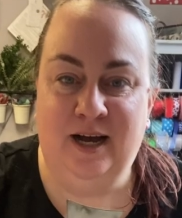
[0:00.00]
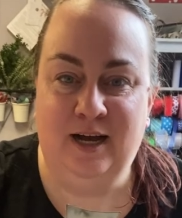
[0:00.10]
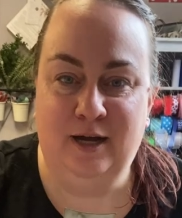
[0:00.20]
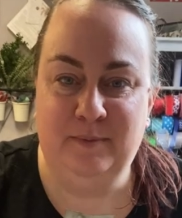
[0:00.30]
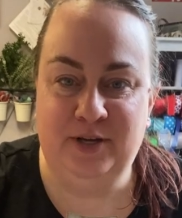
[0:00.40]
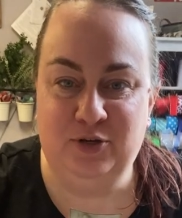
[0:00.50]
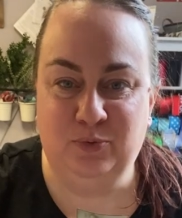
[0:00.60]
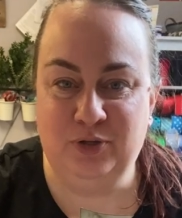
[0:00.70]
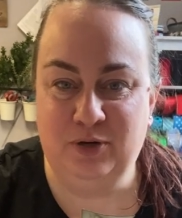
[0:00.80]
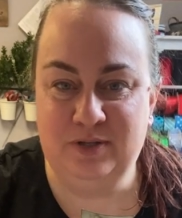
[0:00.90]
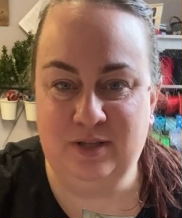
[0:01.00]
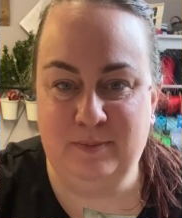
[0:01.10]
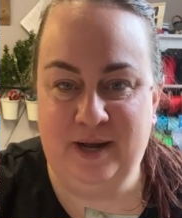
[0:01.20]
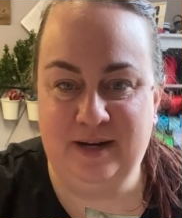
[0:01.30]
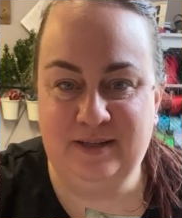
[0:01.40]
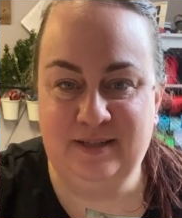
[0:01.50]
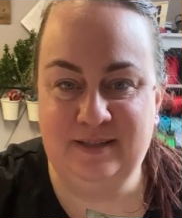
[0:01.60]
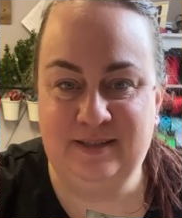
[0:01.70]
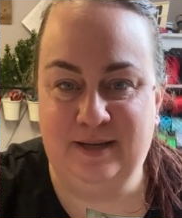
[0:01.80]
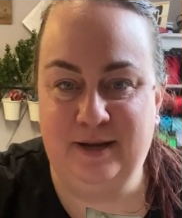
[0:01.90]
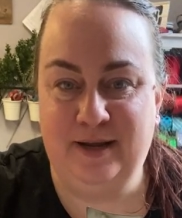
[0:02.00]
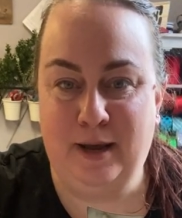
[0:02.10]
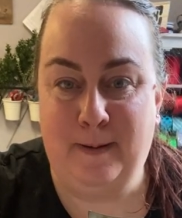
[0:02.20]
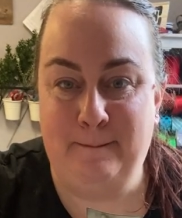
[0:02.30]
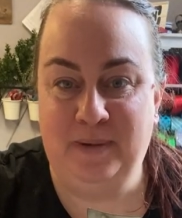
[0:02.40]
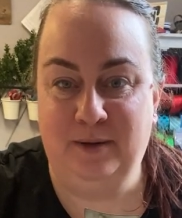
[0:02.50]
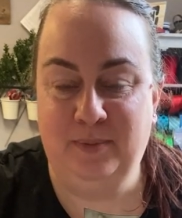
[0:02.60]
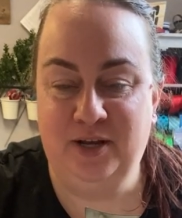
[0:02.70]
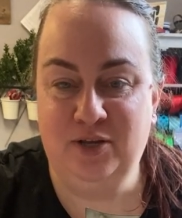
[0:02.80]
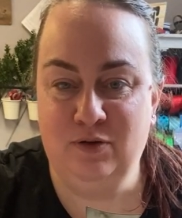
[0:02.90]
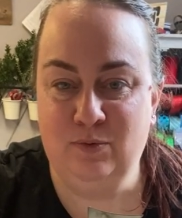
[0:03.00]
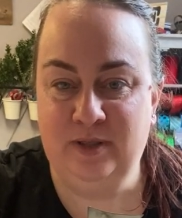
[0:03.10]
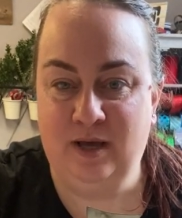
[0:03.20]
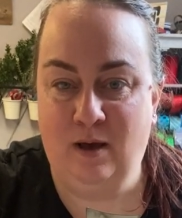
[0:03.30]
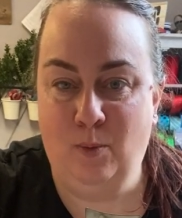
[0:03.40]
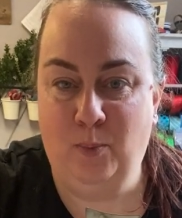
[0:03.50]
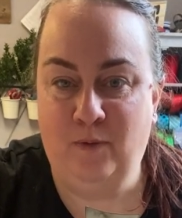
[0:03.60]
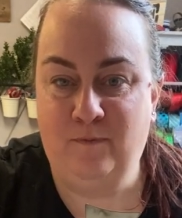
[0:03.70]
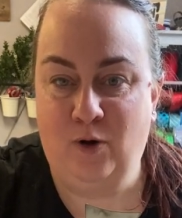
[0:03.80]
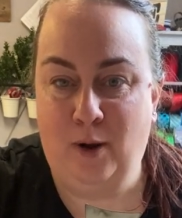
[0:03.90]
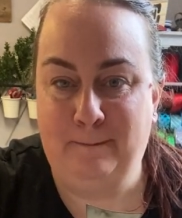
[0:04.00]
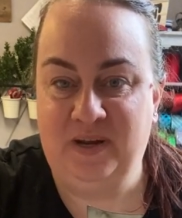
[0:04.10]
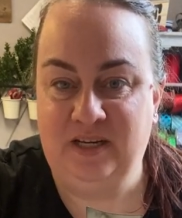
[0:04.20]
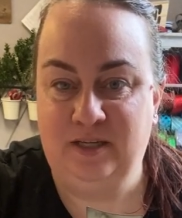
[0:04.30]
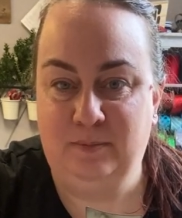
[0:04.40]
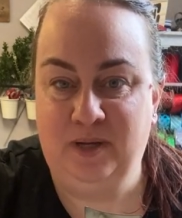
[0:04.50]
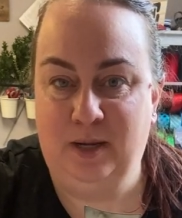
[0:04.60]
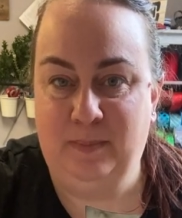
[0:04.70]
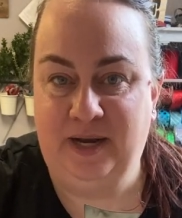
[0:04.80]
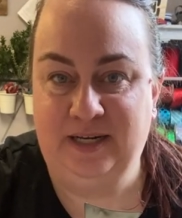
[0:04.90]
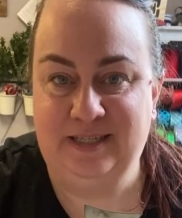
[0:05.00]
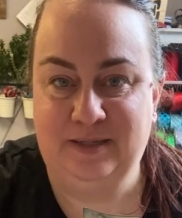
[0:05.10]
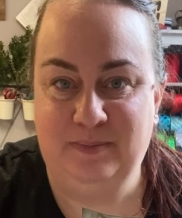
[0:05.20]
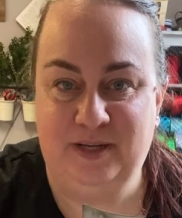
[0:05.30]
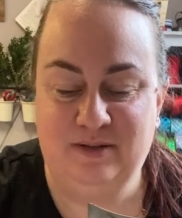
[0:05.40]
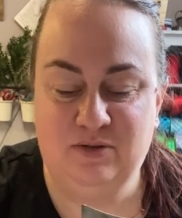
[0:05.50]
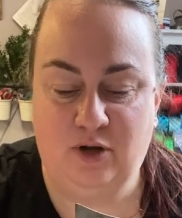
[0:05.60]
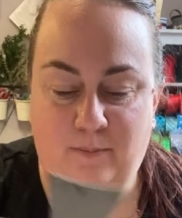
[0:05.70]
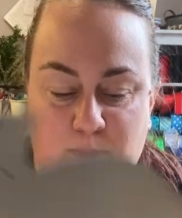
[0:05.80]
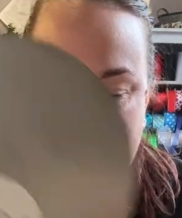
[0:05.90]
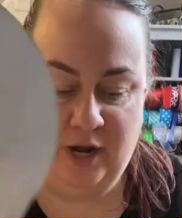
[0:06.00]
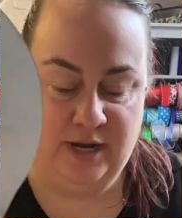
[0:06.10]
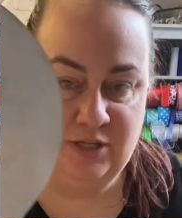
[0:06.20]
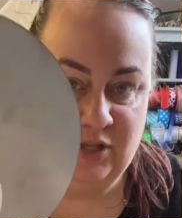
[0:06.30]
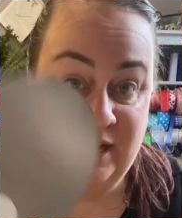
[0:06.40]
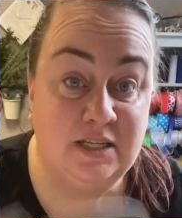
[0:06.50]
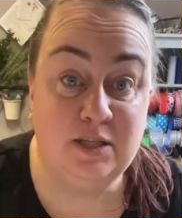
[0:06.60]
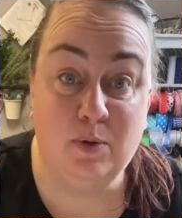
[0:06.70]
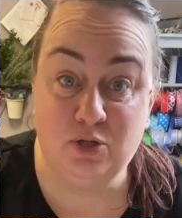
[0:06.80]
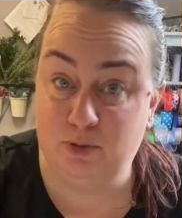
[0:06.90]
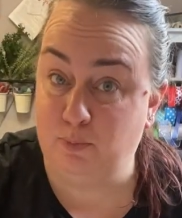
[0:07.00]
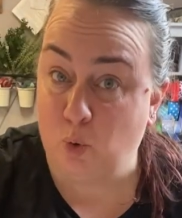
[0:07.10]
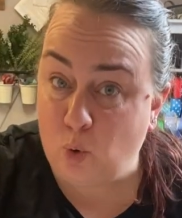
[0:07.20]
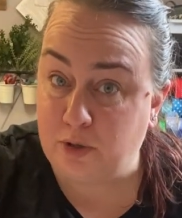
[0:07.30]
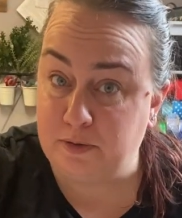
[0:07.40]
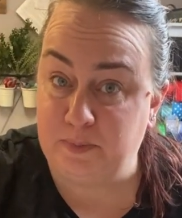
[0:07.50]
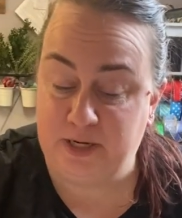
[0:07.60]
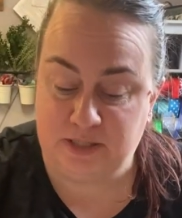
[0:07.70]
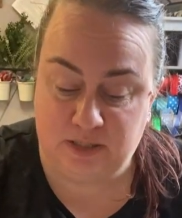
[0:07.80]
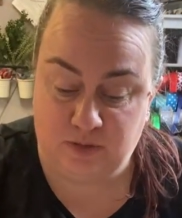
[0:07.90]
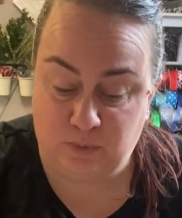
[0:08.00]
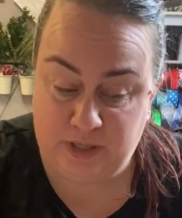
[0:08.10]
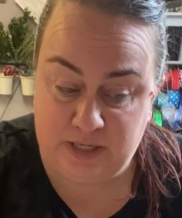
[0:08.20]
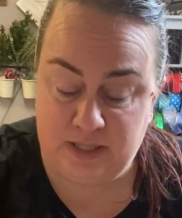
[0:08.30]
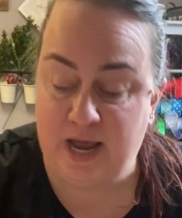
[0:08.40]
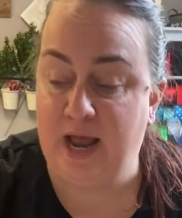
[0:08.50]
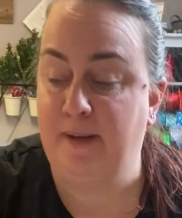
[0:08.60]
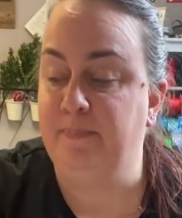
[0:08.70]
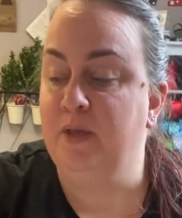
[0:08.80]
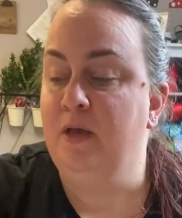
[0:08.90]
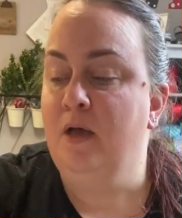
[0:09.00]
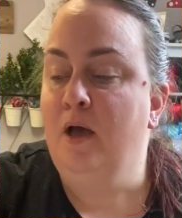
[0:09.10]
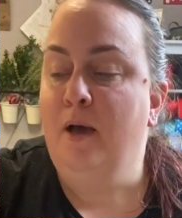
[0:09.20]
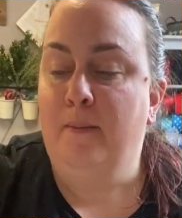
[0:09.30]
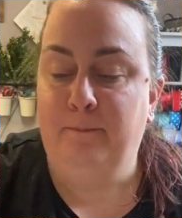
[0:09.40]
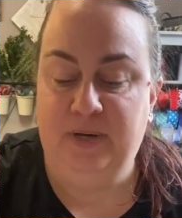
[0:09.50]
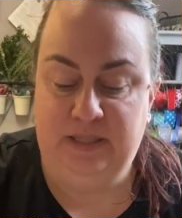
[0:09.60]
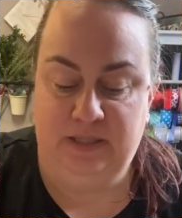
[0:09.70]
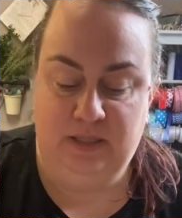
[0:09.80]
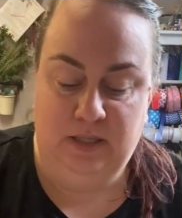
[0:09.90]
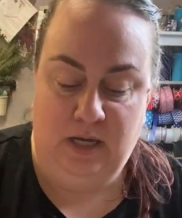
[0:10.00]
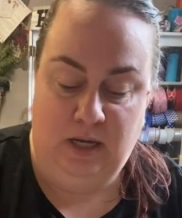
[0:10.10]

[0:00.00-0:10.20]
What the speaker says: and you'll notice on the back it does say, made by you with the help from PTB, Painted Tin Bin. So, okay, so that's the most important piece because we need that. But